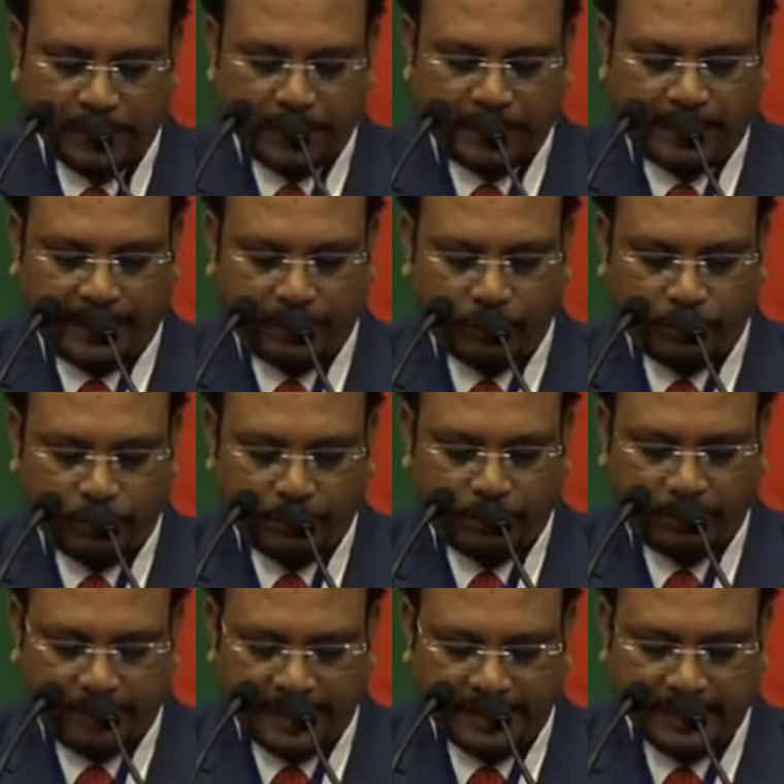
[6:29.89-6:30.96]

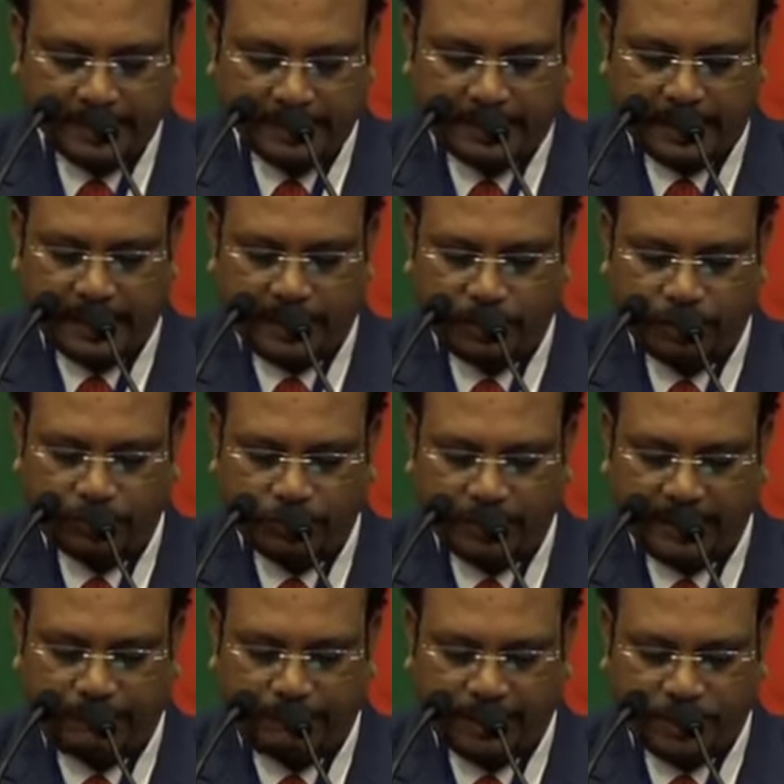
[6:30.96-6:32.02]
nanomeasles allow
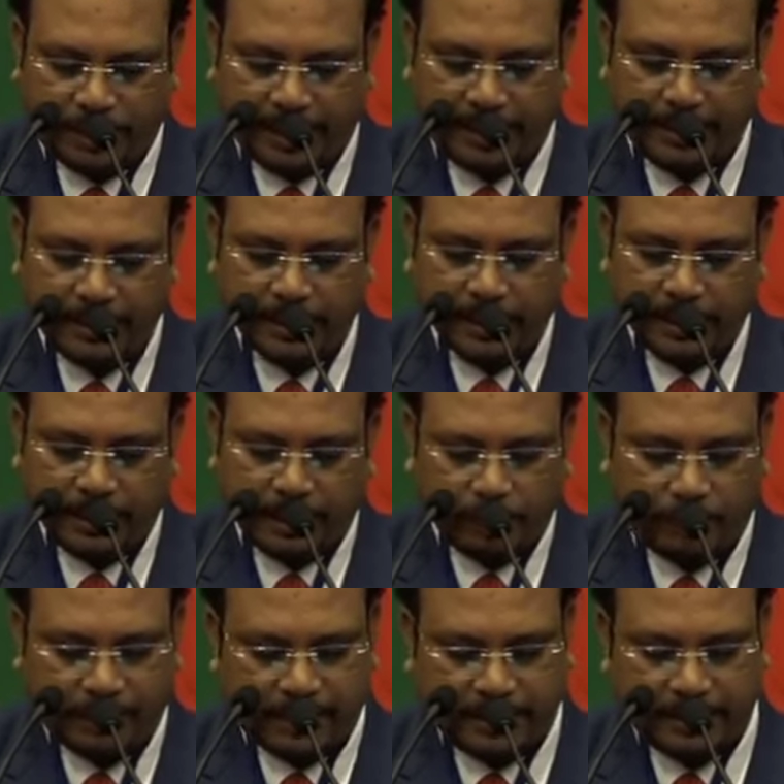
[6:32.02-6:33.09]
to efficient
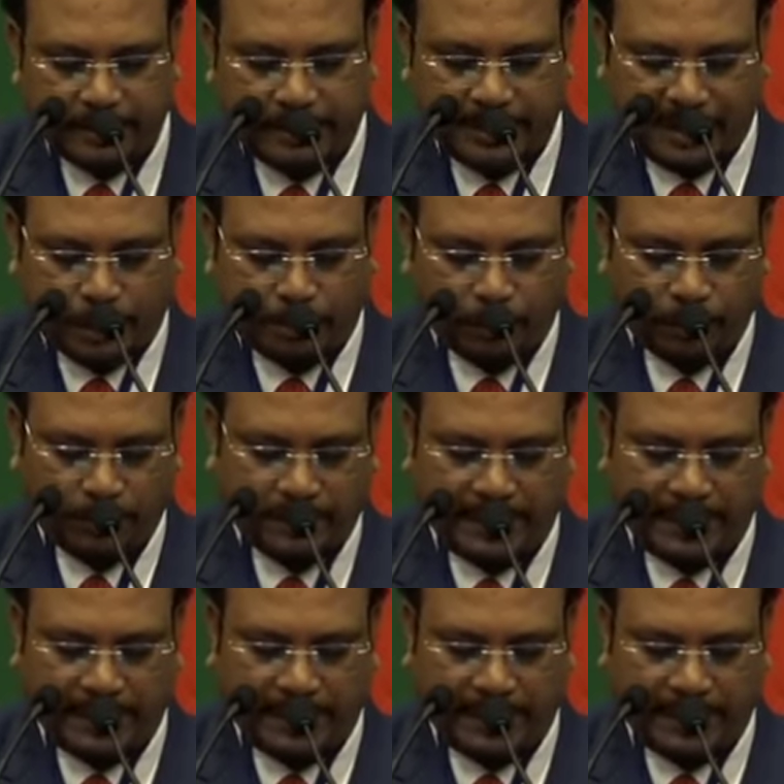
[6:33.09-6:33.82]
nutrition transport.